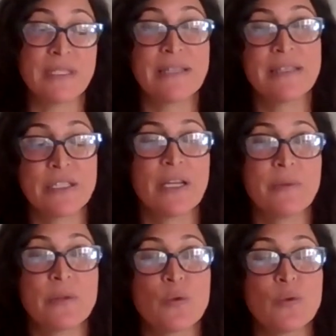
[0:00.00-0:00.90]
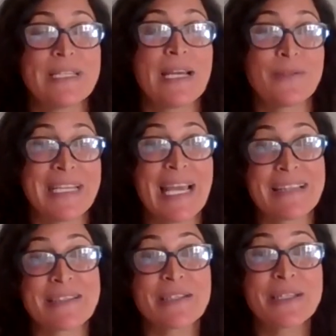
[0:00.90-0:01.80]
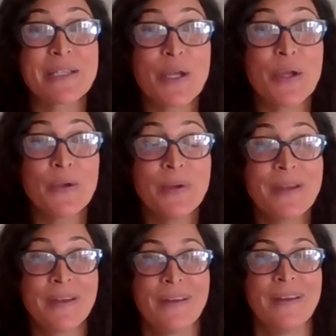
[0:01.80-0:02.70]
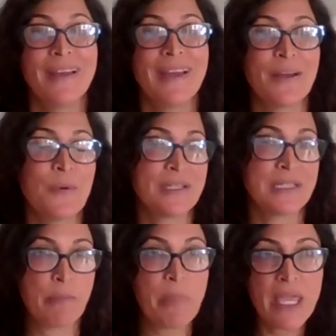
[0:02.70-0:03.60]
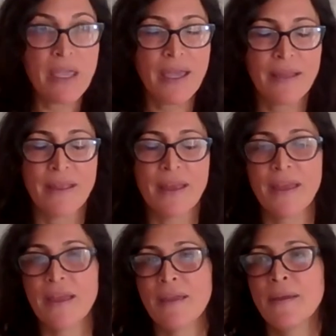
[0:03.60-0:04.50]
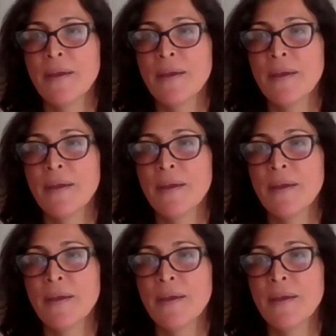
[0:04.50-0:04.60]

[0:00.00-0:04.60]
At the time, it was called Doughty Hanson and Co. And I worked as a PA there.